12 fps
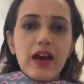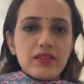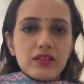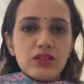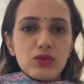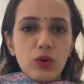
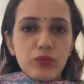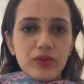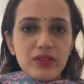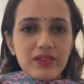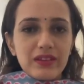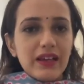as it is
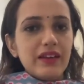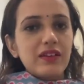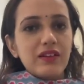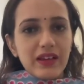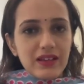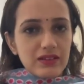obvious, they'll
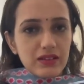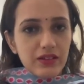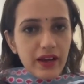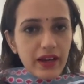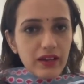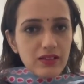increase the
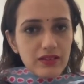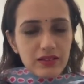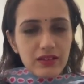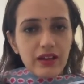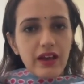dryness